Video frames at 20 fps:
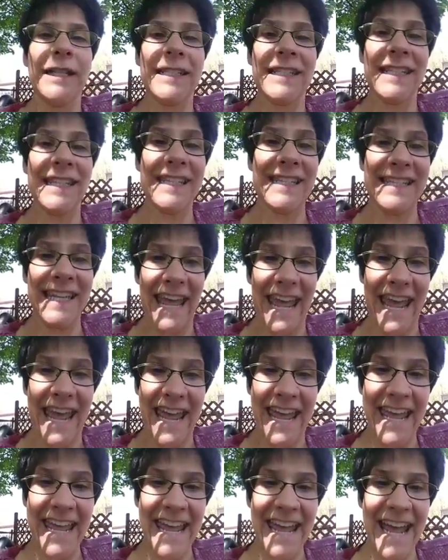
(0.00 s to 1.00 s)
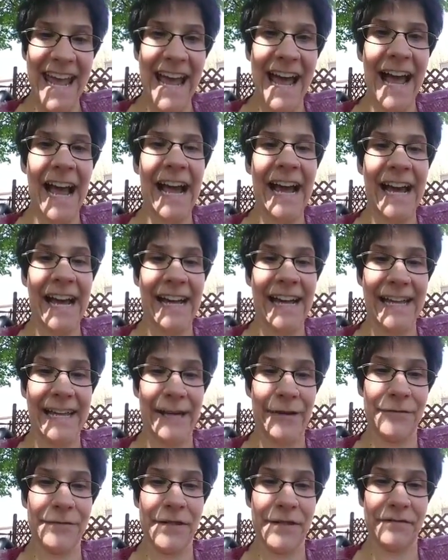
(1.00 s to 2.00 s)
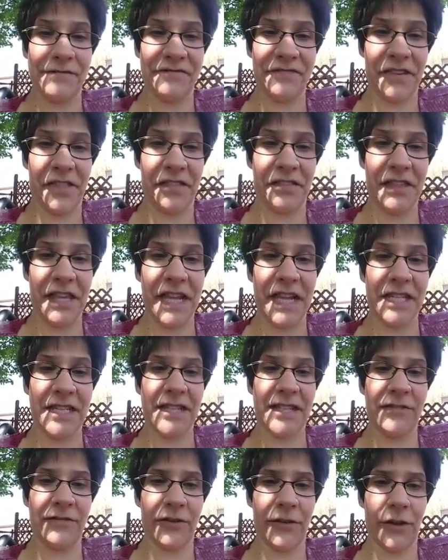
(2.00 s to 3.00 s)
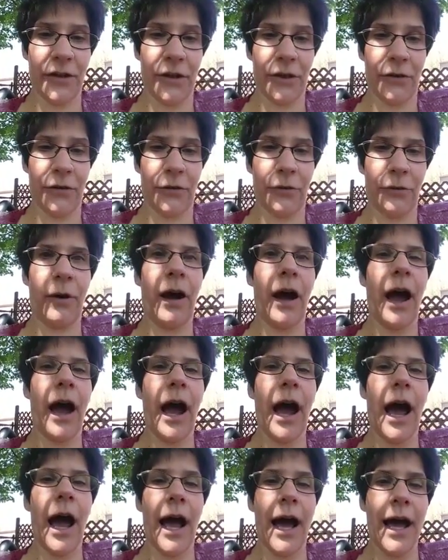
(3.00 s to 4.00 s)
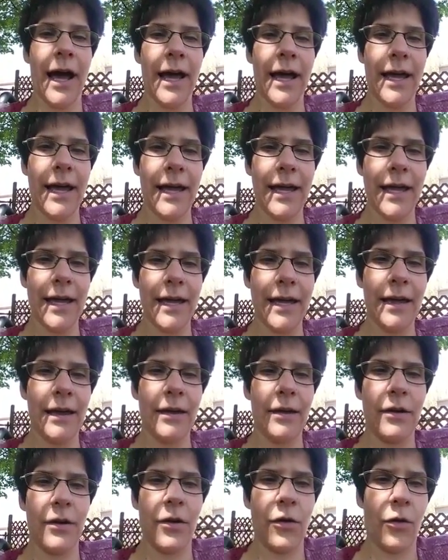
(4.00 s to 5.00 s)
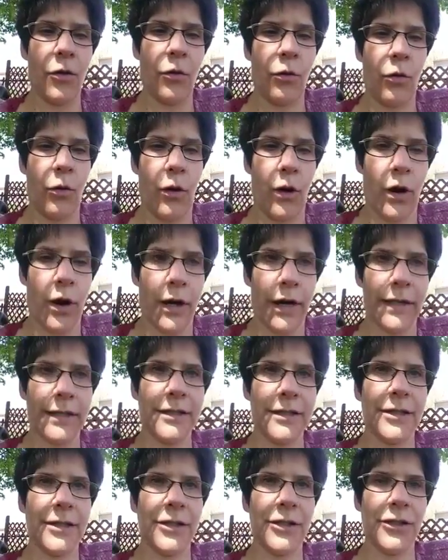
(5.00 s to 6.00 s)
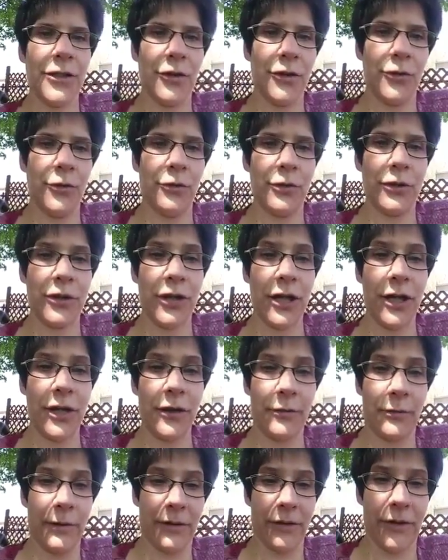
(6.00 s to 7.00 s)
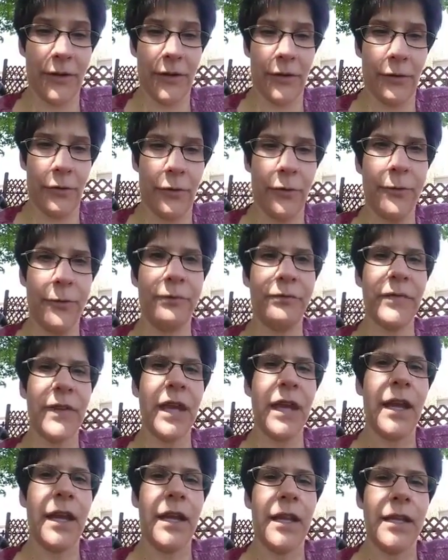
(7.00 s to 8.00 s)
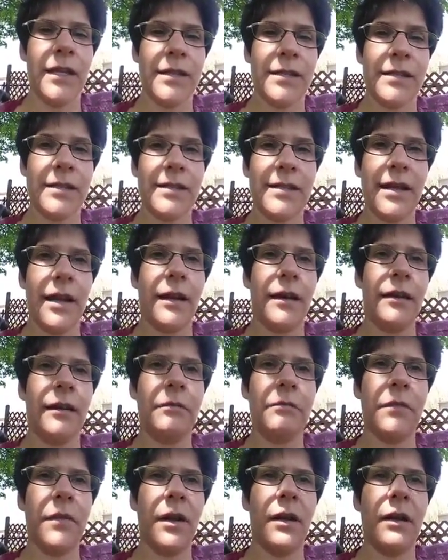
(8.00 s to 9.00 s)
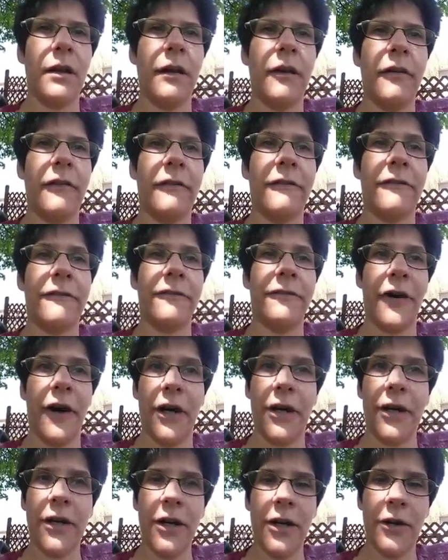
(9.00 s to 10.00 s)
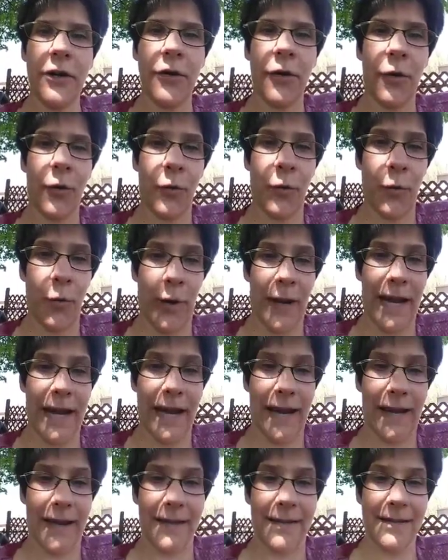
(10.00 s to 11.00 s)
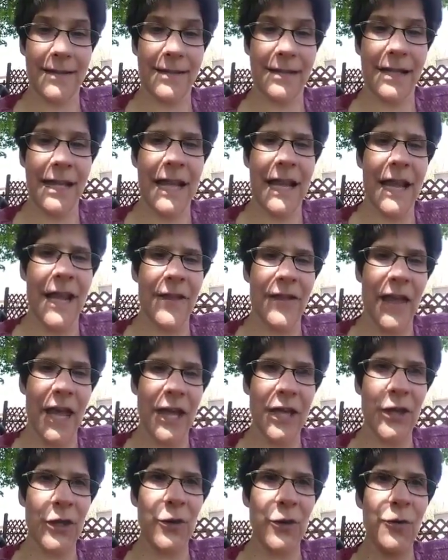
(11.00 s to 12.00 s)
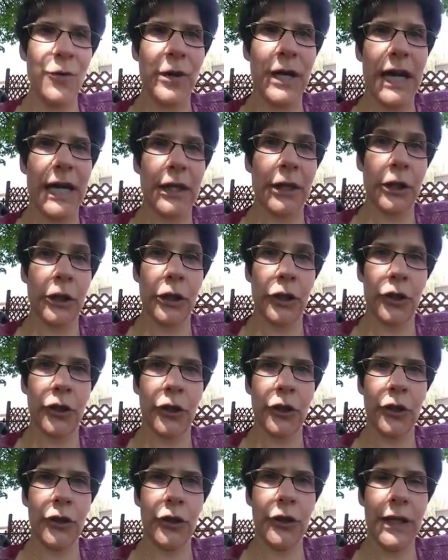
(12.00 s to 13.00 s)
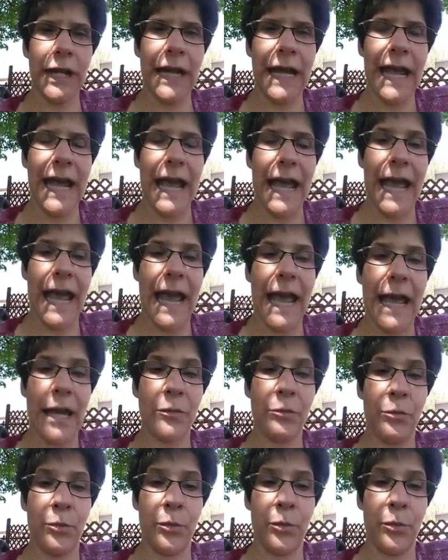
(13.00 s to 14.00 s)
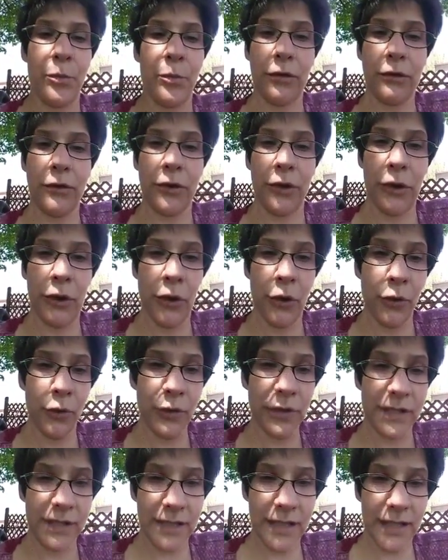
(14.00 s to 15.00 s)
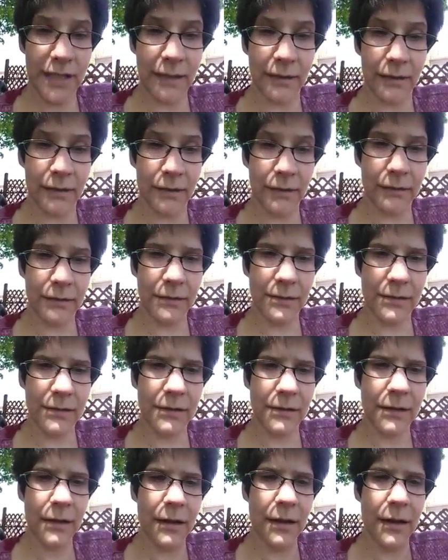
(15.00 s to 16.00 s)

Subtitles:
Today, I have some fun things for you. I want to share with you some fun ways that you can learn and build new skills,